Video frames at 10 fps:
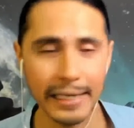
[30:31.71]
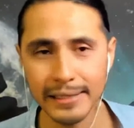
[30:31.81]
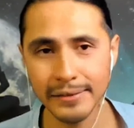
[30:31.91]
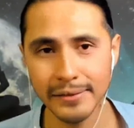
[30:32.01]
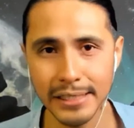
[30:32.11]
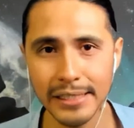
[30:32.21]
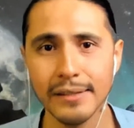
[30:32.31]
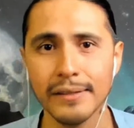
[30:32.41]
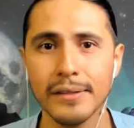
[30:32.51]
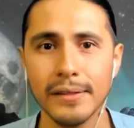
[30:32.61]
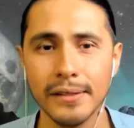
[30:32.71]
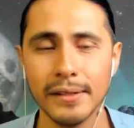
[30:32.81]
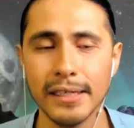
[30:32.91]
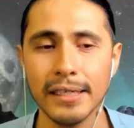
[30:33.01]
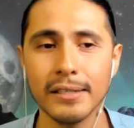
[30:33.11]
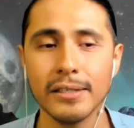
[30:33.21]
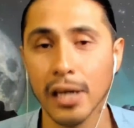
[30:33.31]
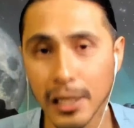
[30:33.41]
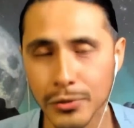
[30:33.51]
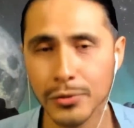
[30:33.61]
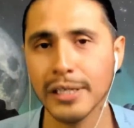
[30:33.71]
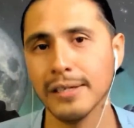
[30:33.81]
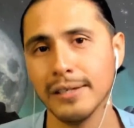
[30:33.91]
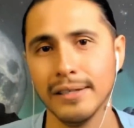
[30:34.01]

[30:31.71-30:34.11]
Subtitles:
activity tantric,